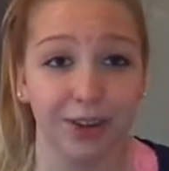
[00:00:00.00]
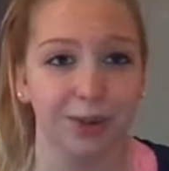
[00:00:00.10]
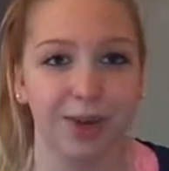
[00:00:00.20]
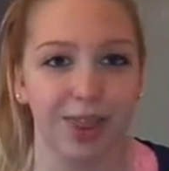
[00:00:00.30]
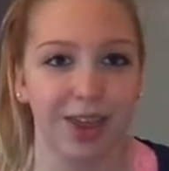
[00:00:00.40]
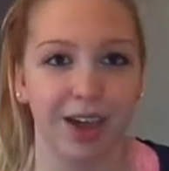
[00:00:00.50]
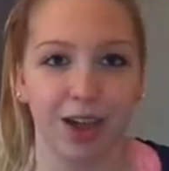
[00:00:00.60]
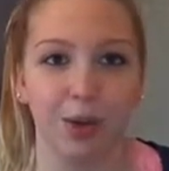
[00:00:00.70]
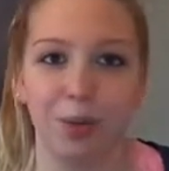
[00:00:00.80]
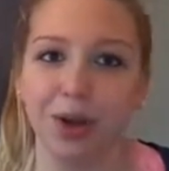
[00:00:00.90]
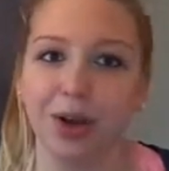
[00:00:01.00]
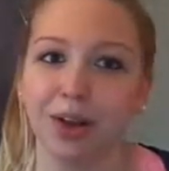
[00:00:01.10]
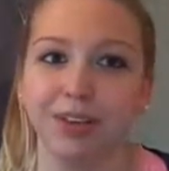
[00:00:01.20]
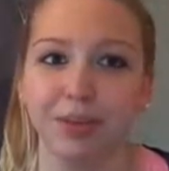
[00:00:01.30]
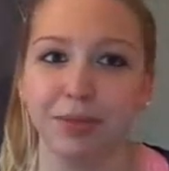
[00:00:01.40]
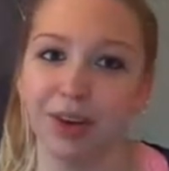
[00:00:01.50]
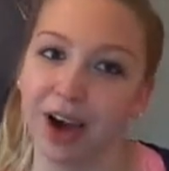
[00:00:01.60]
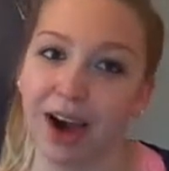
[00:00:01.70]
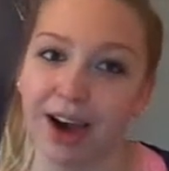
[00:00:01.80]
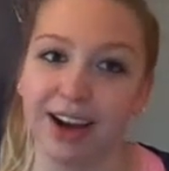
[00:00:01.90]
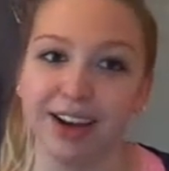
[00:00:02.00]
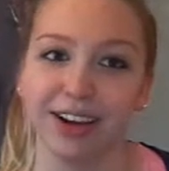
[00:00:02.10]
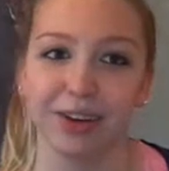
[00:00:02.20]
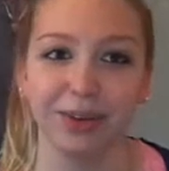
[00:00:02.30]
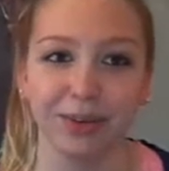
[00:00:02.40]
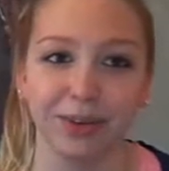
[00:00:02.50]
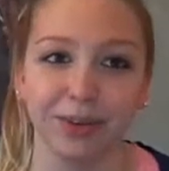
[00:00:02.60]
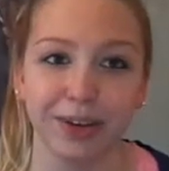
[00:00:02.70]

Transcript: with a really awesome guy who